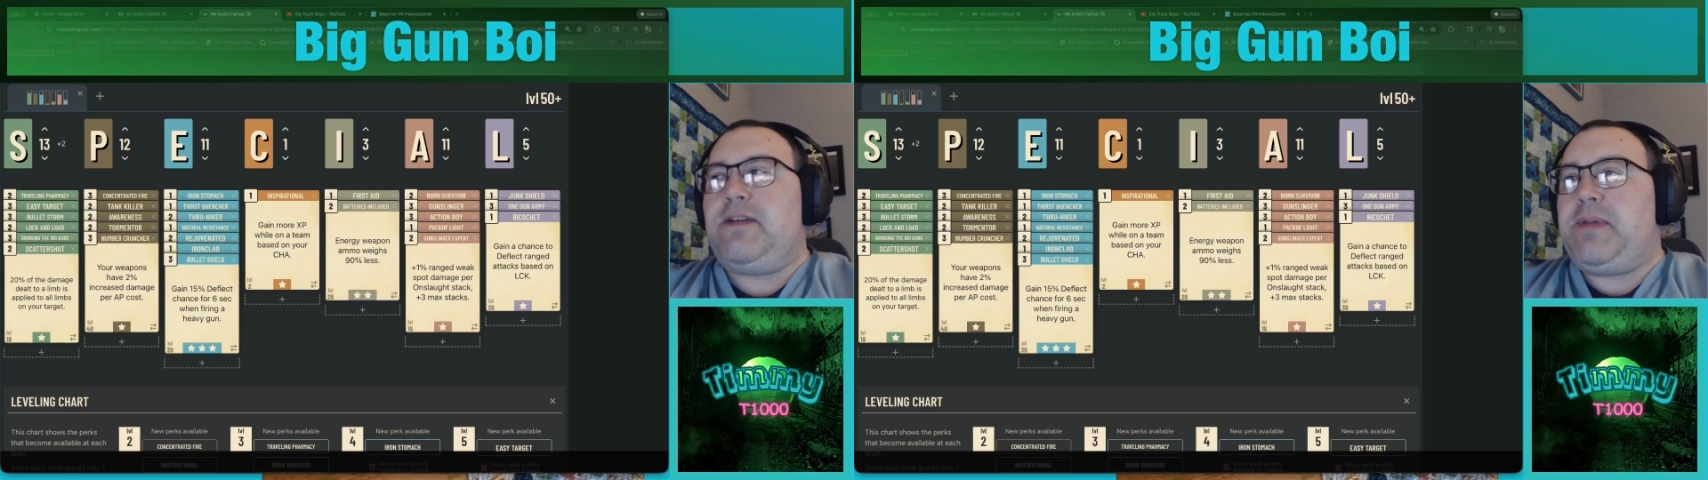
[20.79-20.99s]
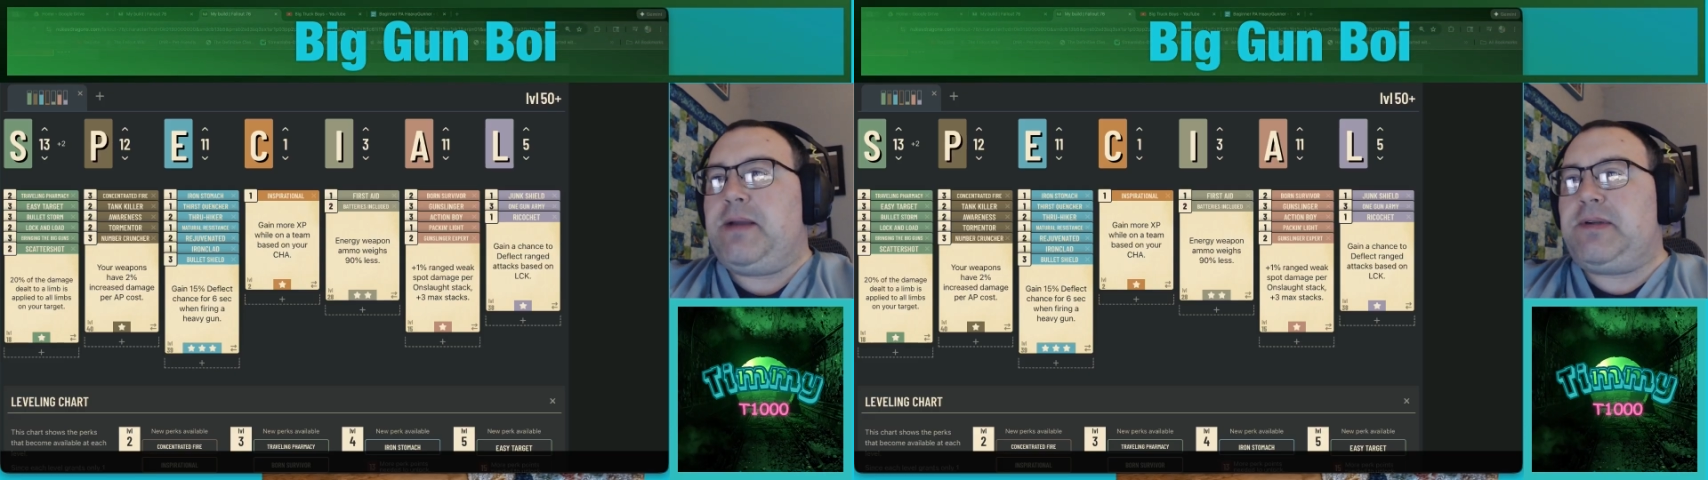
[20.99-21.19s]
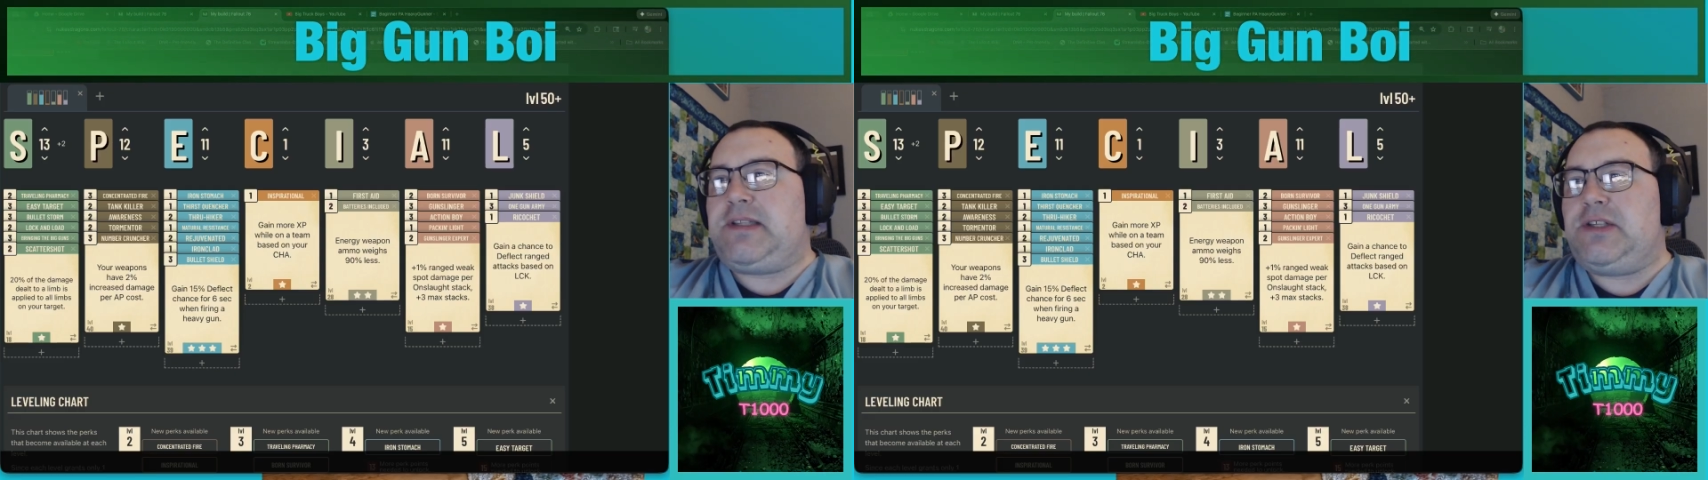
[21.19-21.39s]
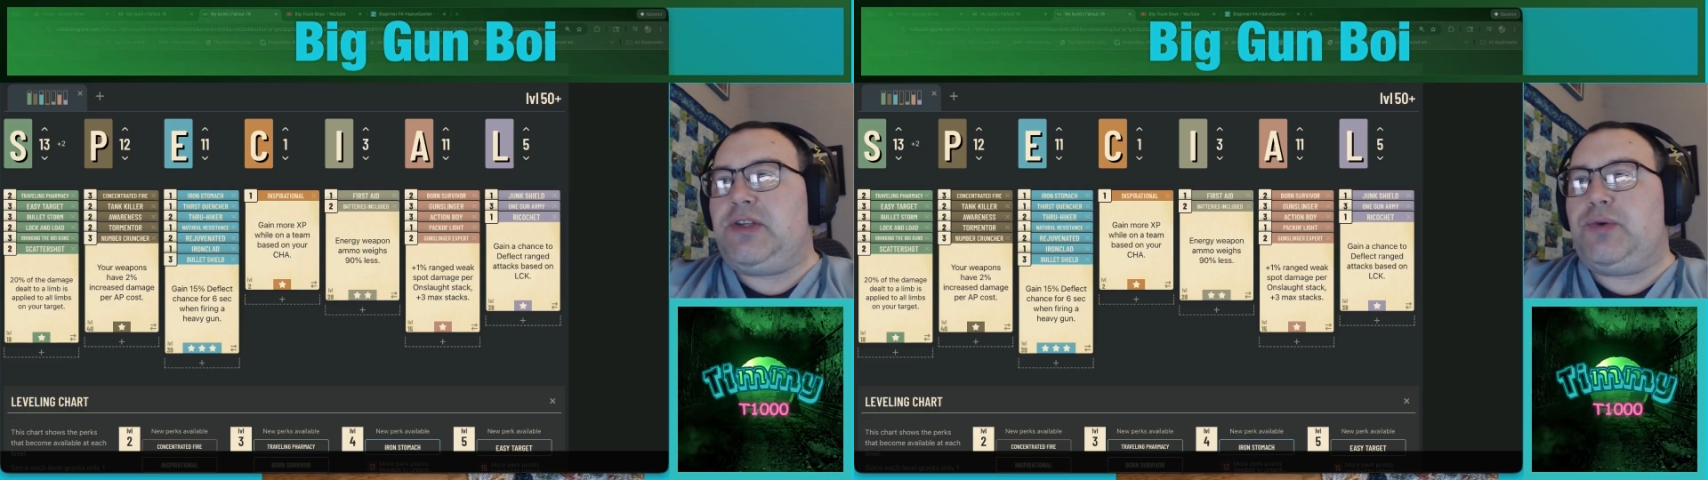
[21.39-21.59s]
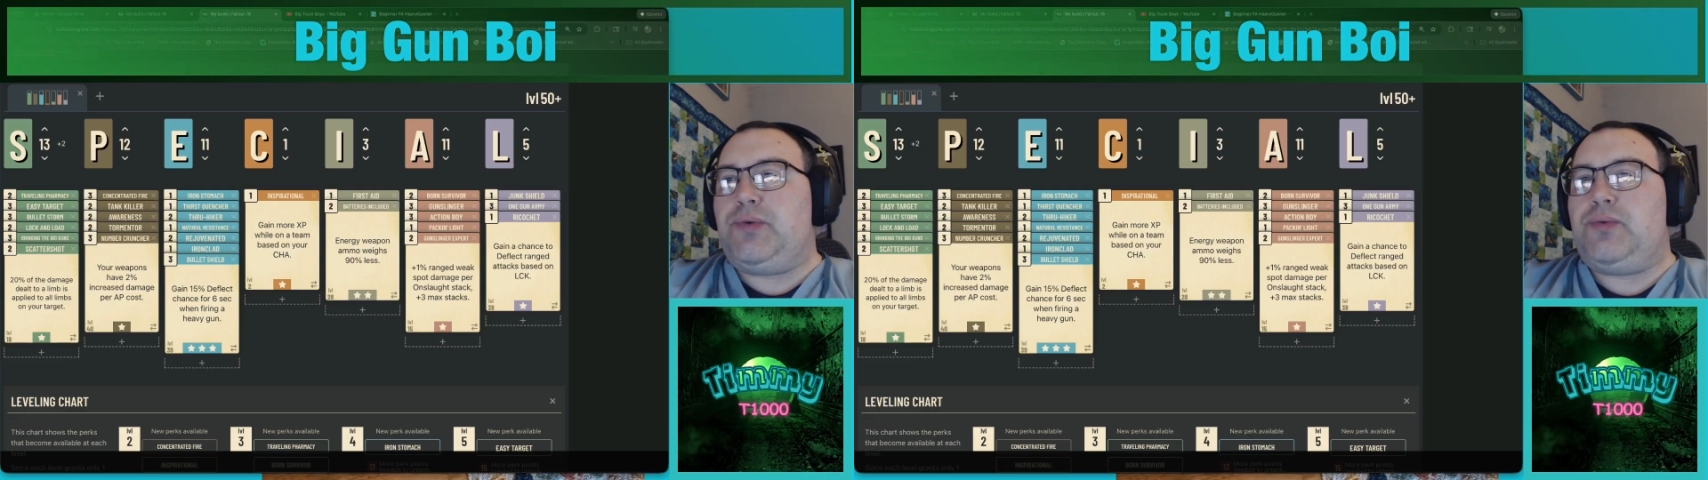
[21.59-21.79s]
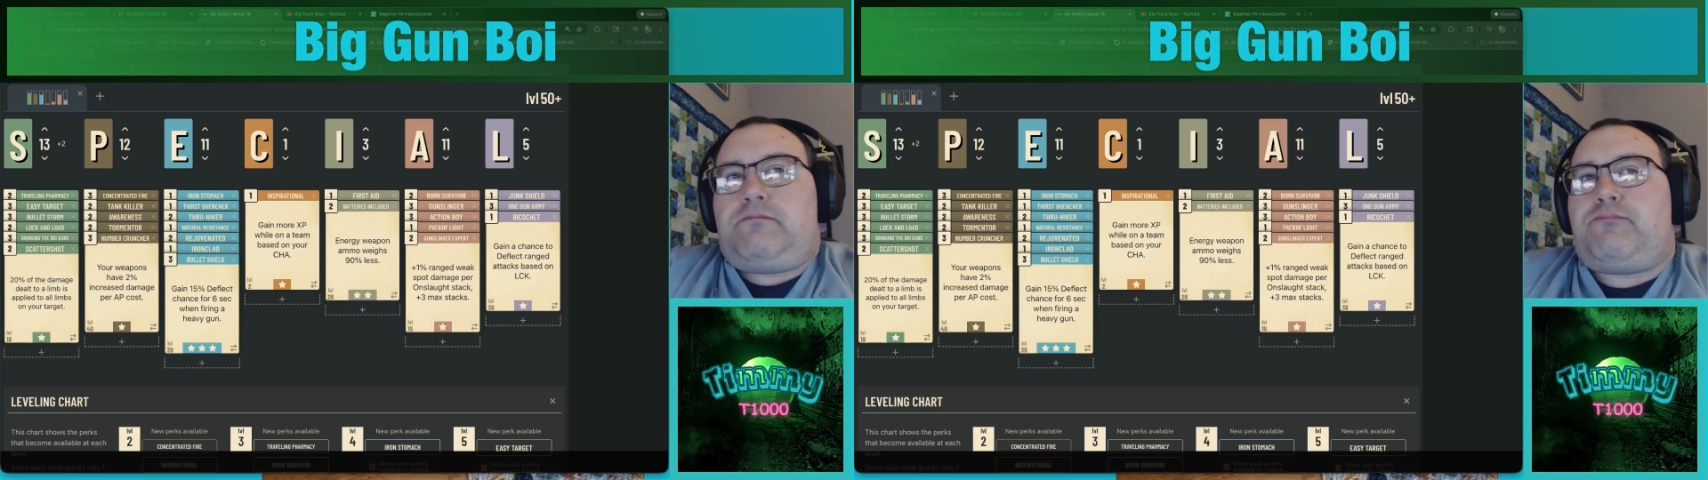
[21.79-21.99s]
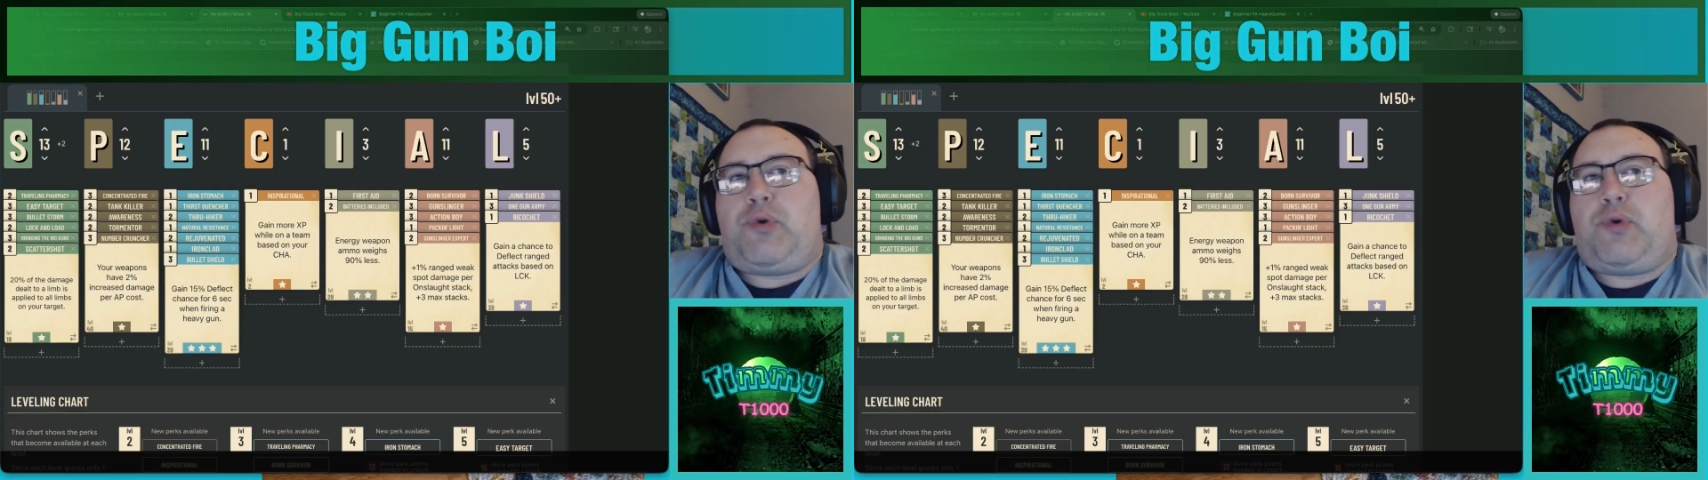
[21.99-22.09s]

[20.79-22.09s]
of be able to do